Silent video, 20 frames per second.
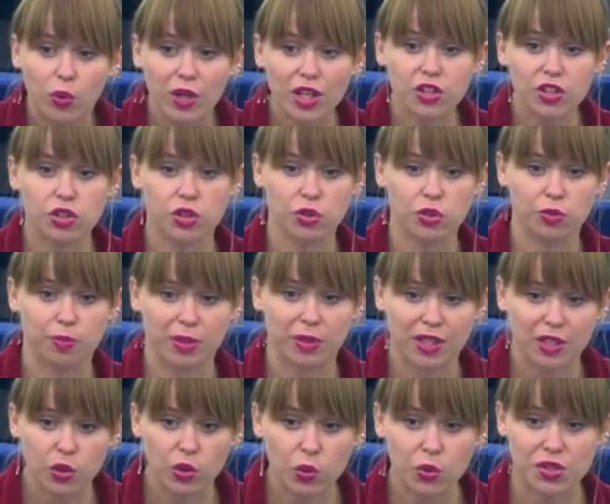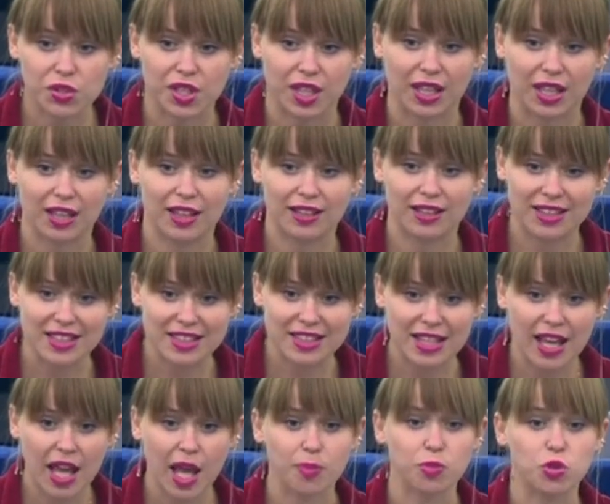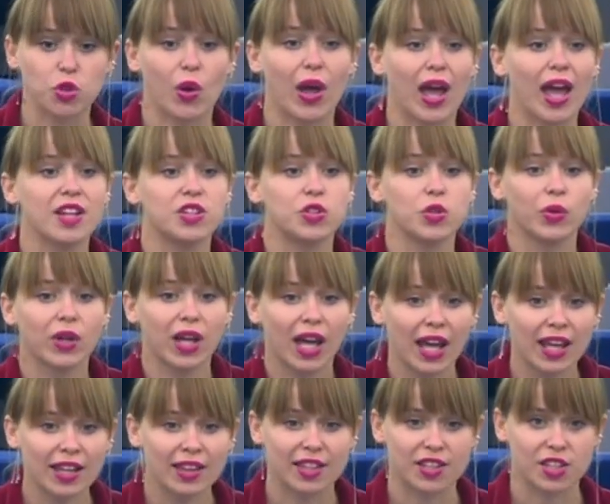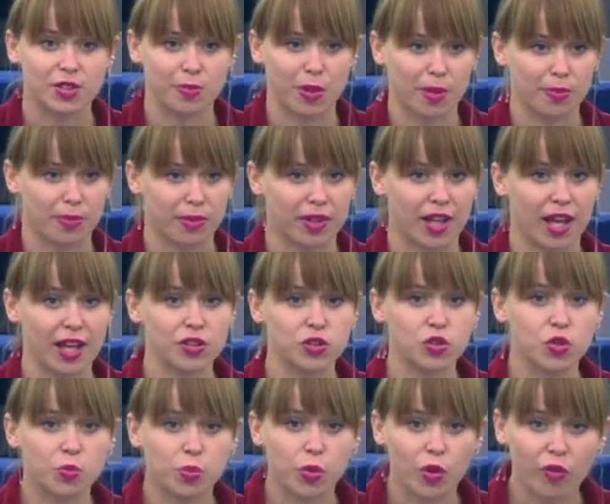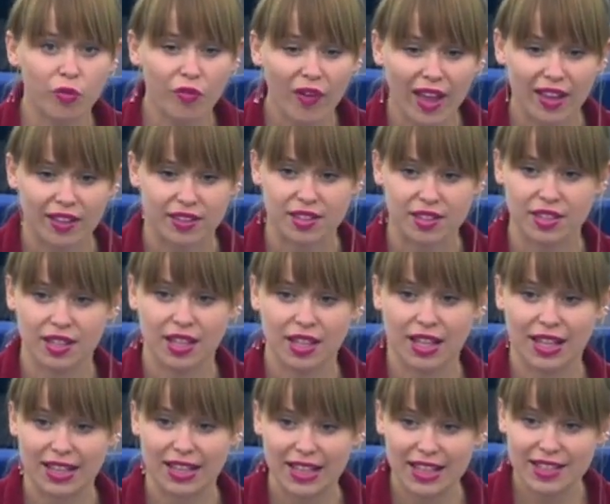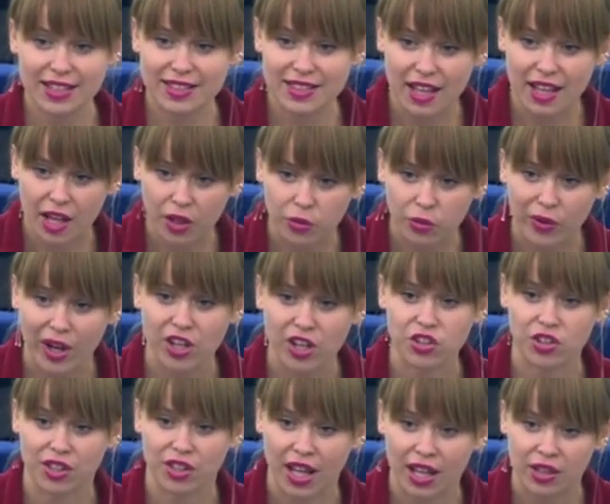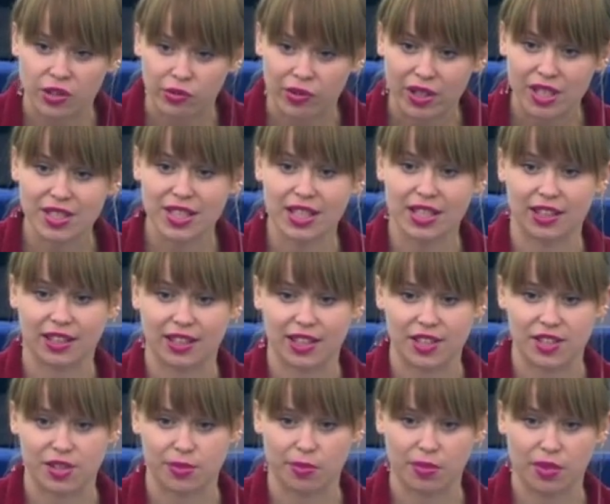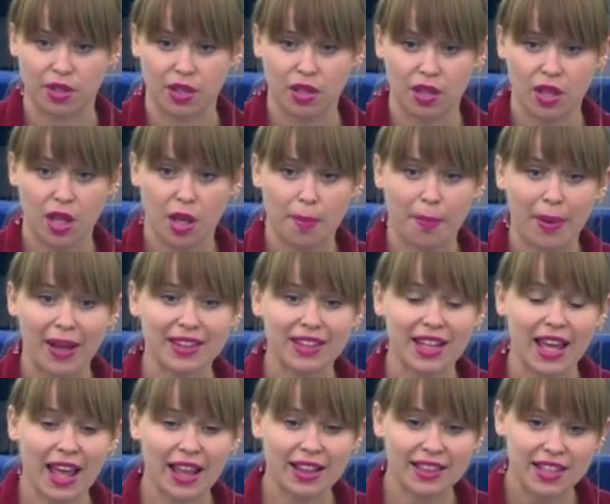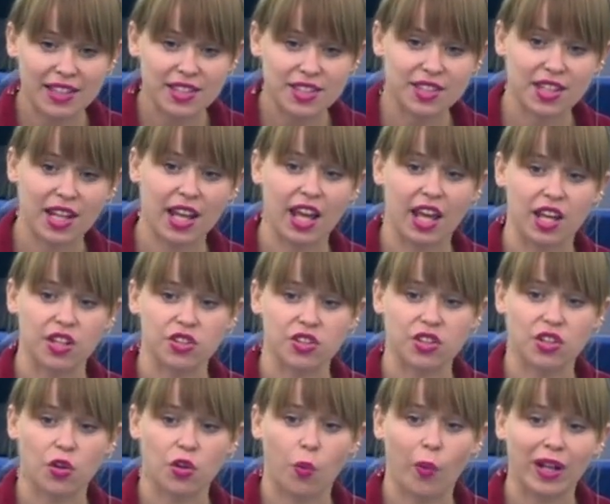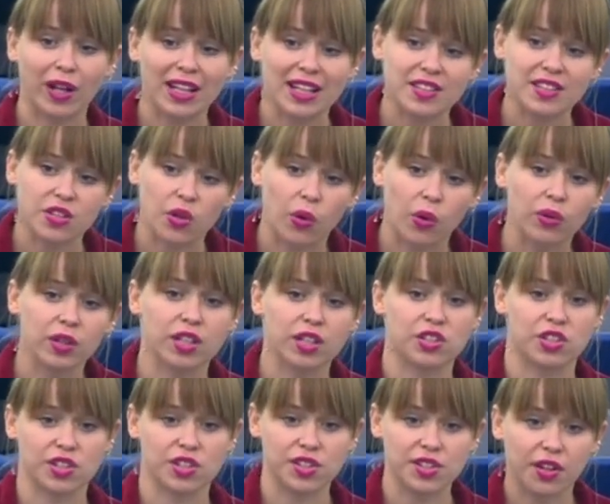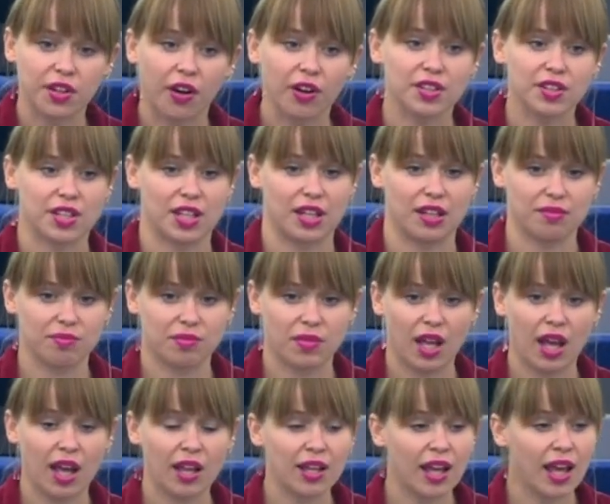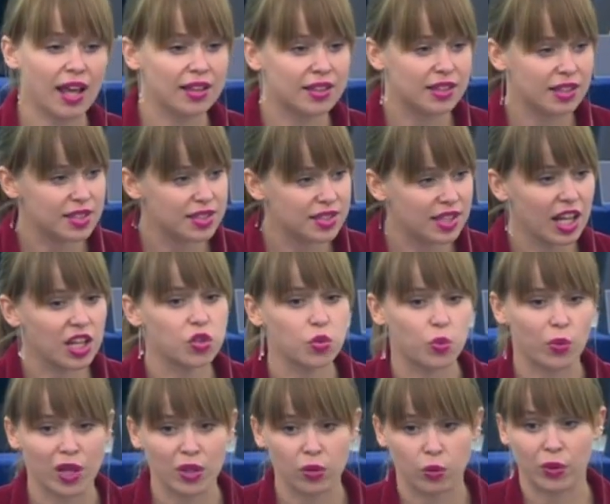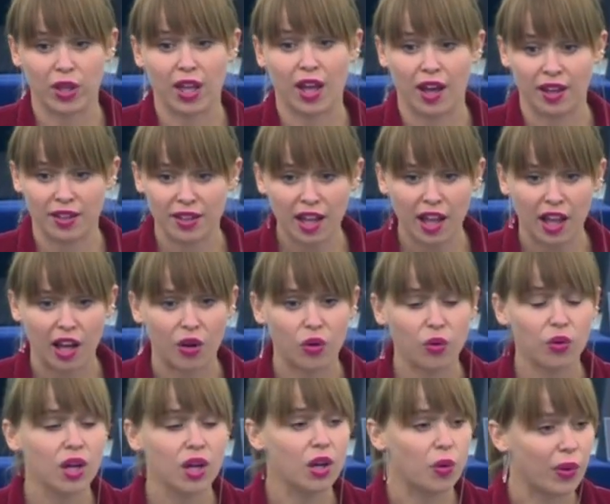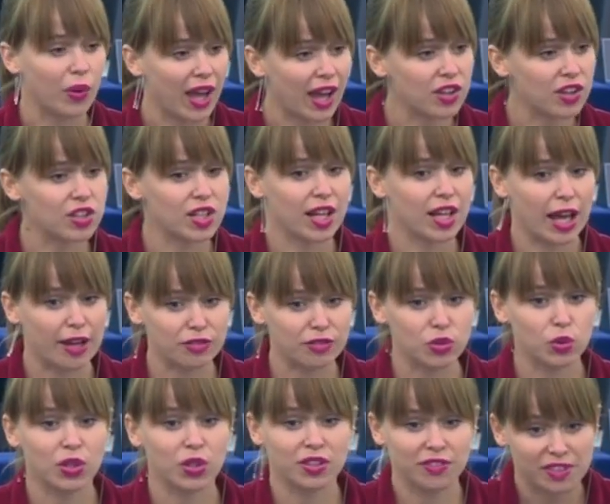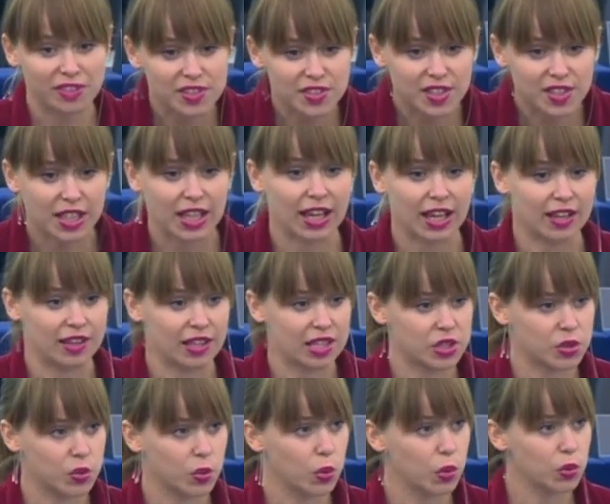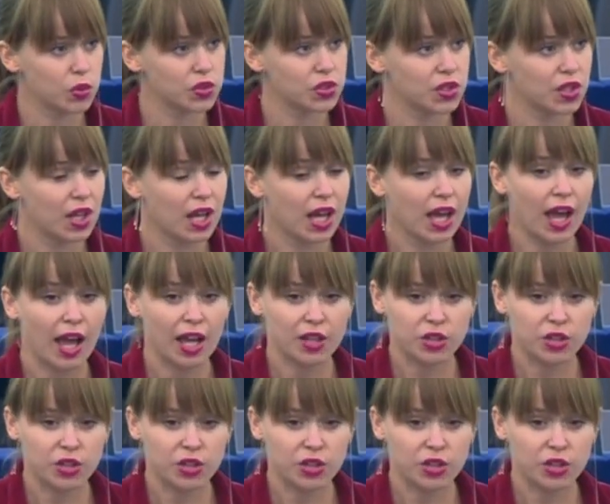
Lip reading: We should be using the time to educate these people and to prevent this aggression and radicalism. But at the stage when it's only just starting, and at the stage where we are now, we actually have to investigate these roots,